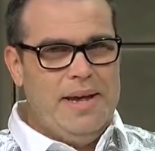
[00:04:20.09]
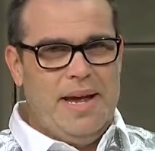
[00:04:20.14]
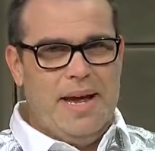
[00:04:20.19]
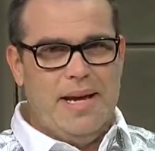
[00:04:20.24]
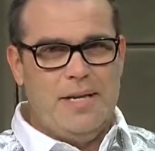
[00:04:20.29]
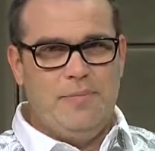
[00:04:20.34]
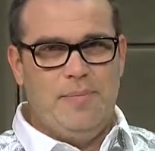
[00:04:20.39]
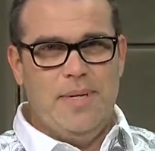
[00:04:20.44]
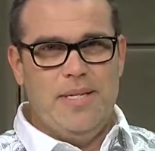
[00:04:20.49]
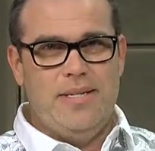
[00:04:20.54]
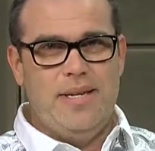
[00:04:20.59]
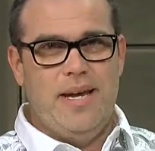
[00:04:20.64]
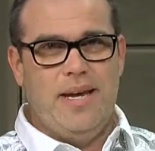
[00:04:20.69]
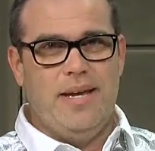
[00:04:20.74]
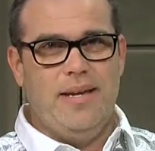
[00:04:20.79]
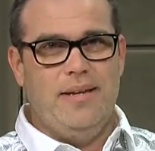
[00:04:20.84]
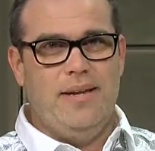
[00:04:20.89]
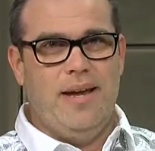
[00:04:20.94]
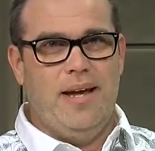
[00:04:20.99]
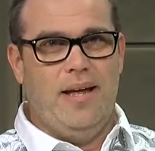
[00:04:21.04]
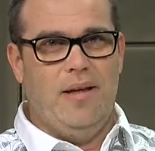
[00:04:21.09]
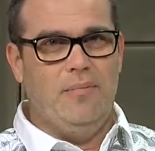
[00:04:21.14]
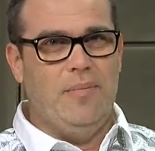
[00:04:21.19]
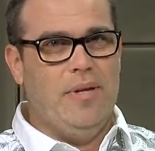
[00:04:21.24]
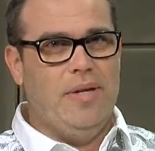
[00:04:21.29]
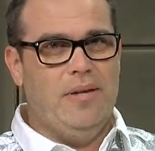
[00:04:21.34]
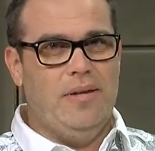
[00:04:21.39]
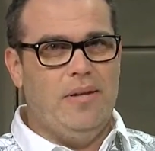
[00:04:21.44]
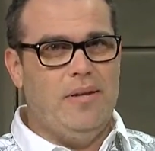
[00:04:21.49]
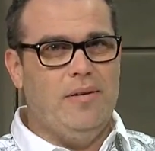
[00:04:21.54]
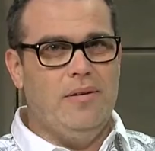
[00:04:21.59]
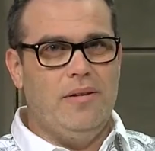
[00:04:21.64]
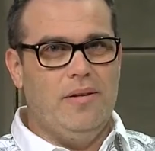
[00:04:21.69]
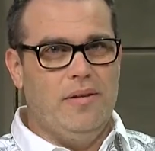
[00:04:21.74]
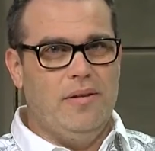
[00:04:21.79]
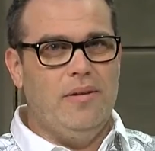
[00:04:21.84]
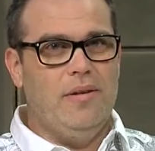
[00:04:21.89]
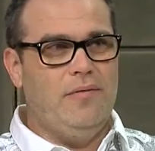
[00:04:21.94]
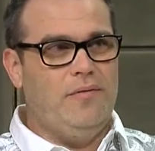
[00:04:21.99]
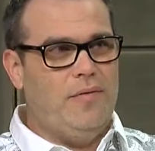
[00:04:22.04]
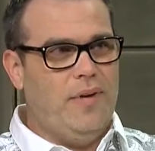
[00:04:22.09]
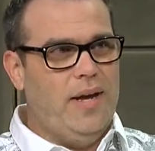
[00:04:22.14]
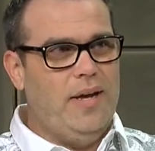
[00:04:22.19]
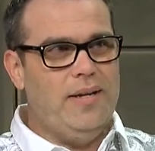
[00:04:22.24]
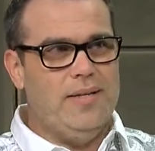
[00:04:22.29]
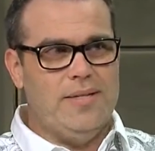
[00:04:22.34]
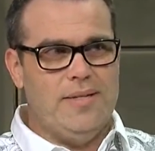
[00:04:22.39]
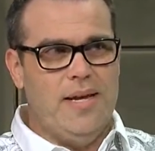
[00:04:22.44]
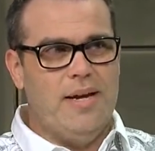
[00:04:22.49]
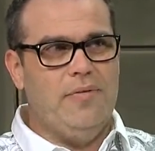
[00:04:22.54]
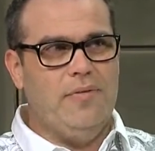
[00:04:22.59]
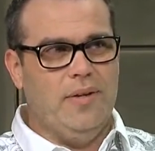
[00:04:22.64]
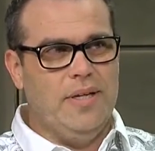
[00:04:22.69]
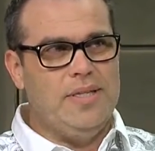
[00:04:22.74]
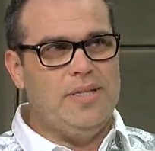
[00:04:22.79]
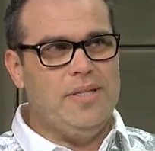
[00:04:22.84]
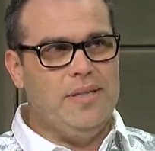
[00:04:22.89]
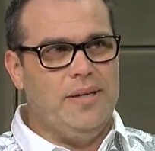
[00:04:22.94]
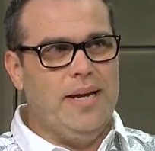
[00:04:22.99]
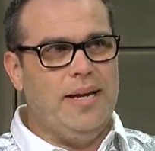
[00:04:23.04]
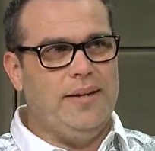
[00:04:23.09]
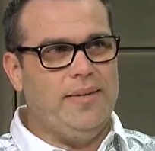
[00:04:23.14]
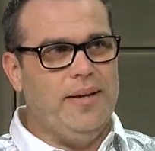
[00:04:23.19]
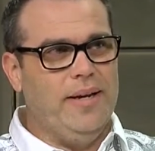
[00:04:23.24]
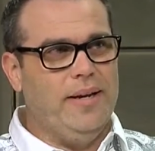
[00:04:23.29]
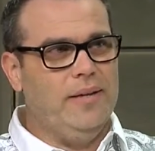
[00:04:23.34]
has been taken down, but the, the, the fight is definitely still the out there.